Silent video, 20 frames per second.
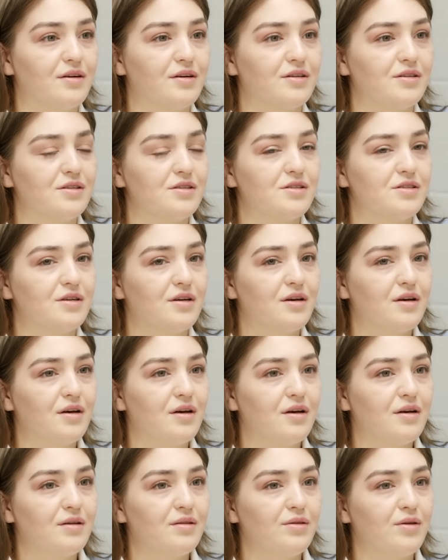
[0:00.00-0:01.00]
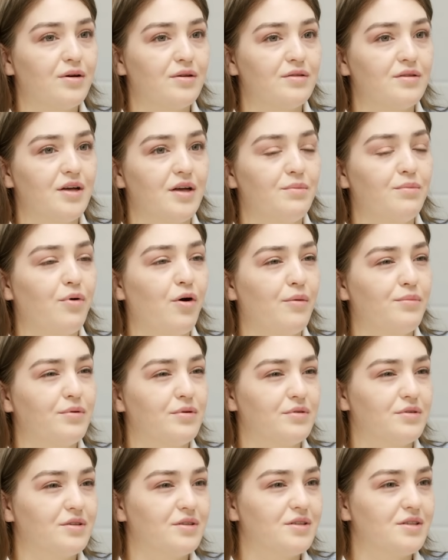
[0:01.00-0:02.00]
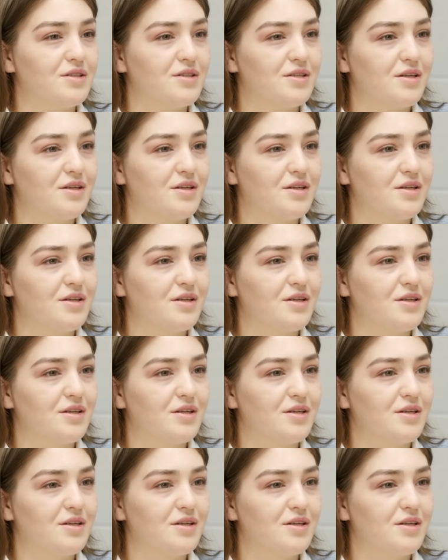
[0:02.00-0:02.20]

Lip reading: It's not that popular these